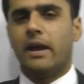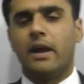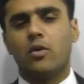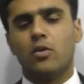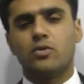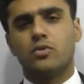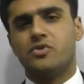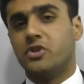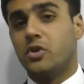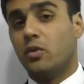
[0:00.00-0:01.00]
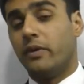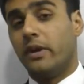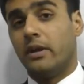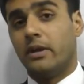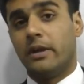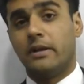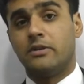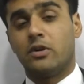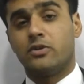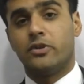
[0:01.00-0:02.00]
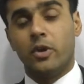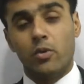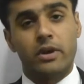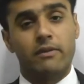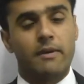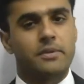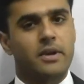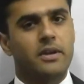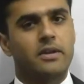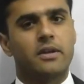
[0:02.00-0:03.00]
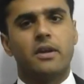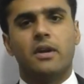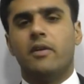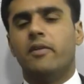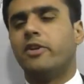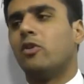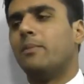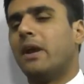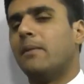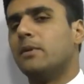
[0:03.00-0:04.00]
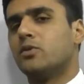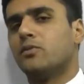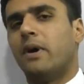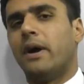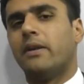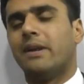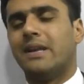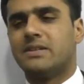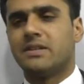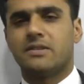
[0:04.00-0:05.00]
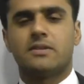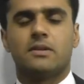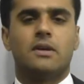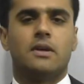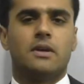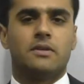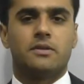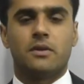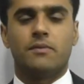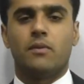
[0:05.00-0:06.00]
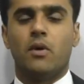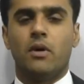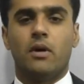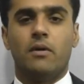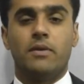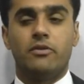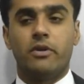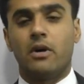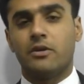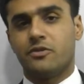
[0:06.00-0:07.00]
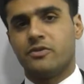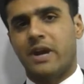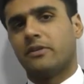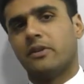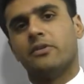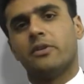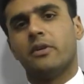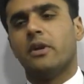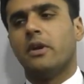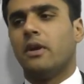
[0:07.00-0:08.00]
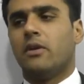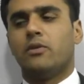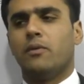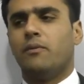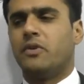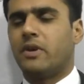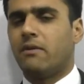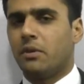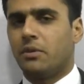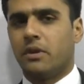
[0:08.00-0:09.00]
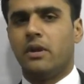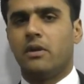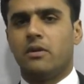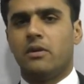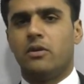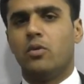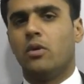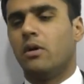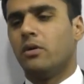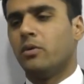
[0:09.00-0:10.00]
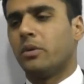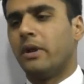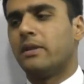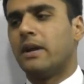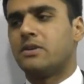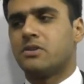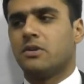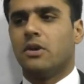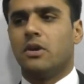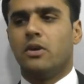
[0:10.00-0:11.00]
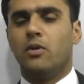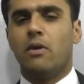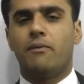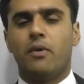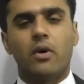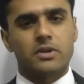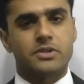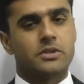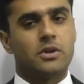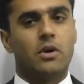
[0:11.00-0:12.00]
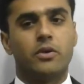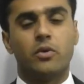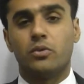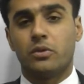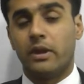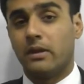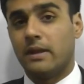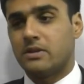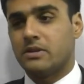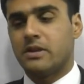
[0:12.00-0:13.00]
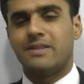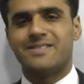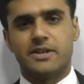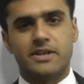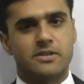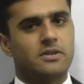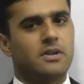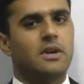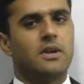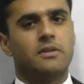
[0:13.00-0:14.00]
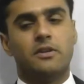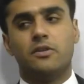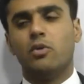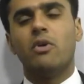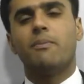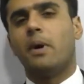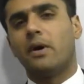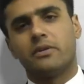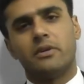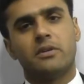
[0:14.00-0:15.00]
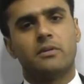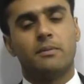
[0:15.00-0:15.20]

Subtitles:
go to gov.uk website where you will be able to find latest stuff with regards to taxation. So whichever thing you think that you have forgotten or you think that it has changed since you have passed